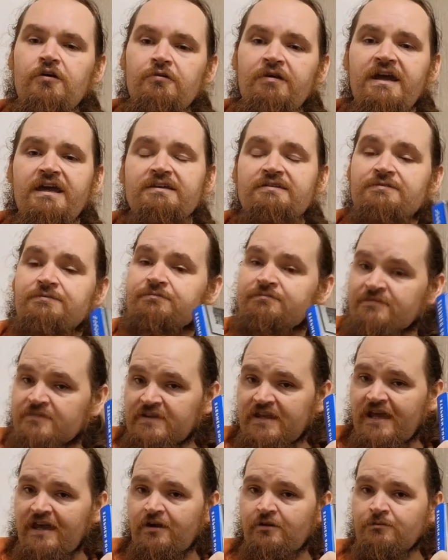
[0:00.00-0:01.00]
All right,
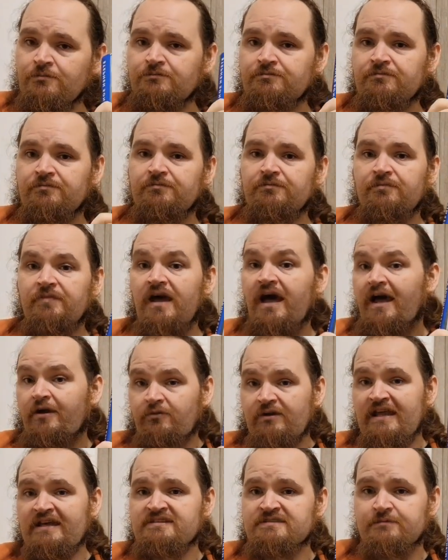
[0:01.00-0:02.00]
now I
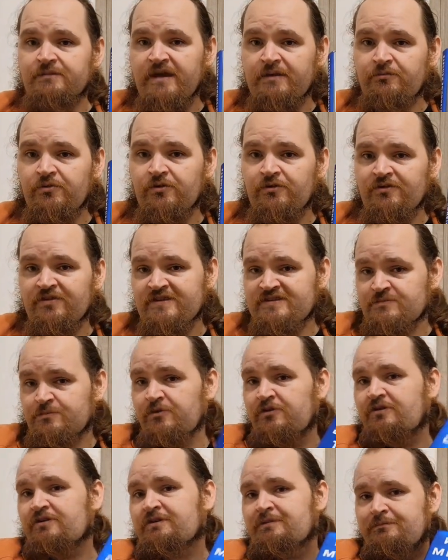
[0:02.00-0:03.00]
will ask this
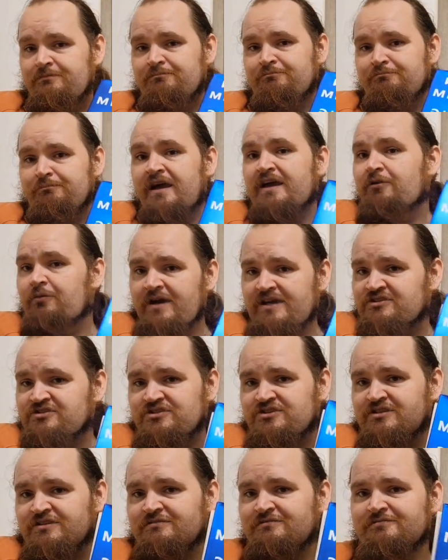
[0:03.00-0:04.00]
book my
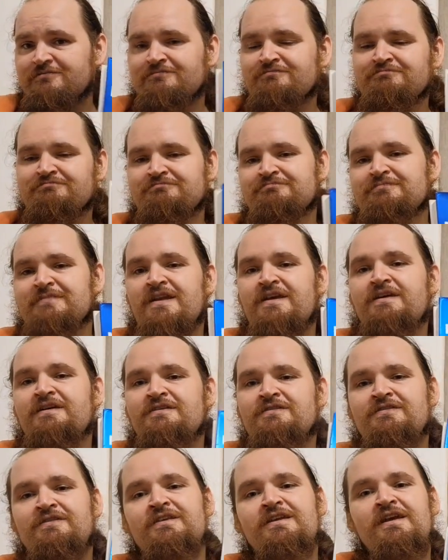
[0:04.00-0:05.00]
question
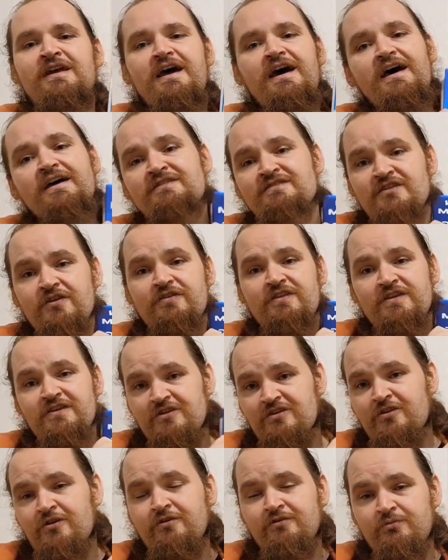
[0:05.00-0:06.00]
so that
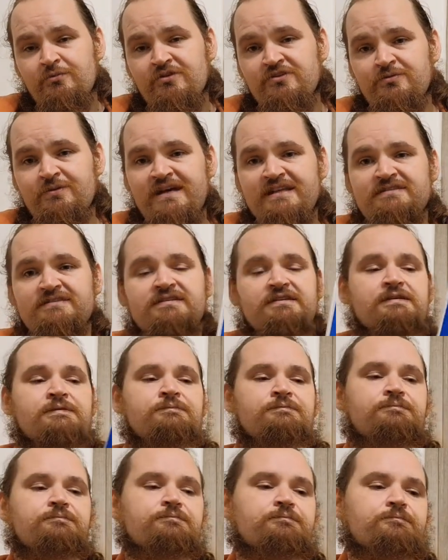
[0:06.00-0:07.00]
it knows what to answer.